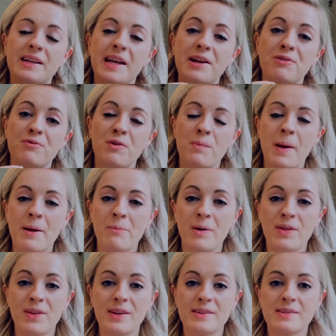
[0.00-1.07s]
remain with
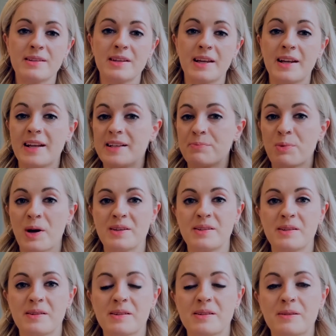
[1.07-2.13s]
us in his
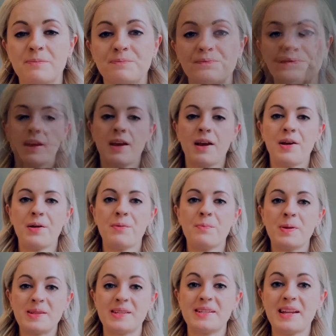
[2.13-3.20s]
presence.
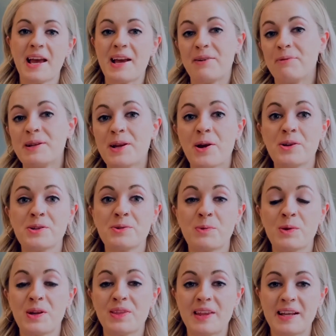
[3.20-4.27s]
But today, we don't just want
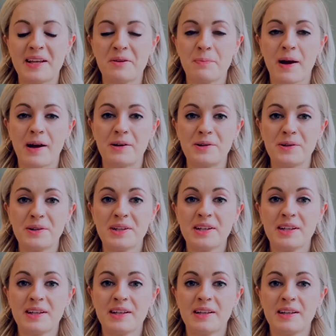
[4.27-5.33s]
to think about,
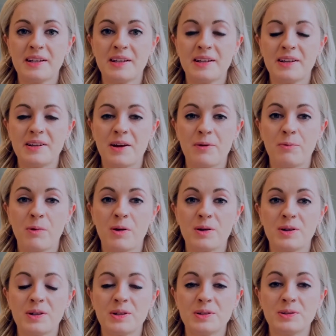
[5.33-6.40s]
you know, what
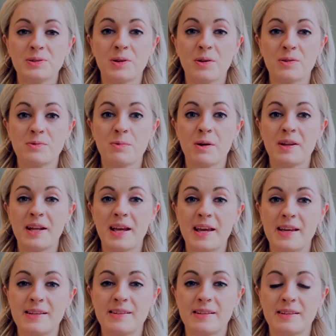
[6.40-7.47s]
God's word
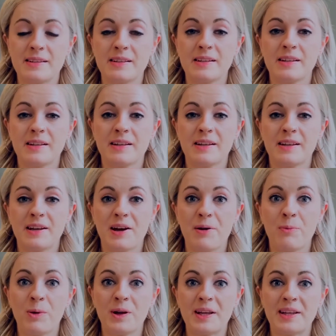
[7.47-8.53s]
is and
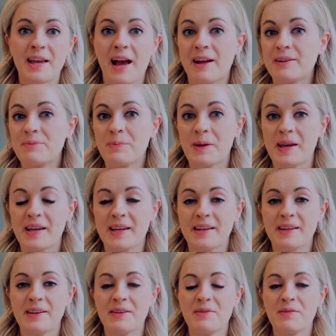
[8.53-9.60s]
what it can be.
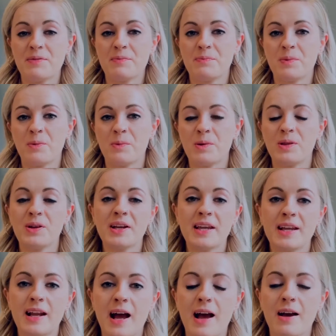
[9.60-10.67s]
But we're
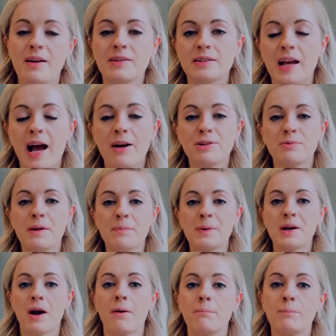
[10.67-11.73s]
looking at how do we
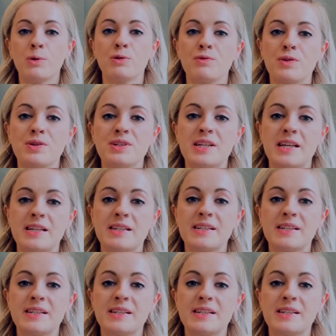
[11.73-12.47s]
become more rooted.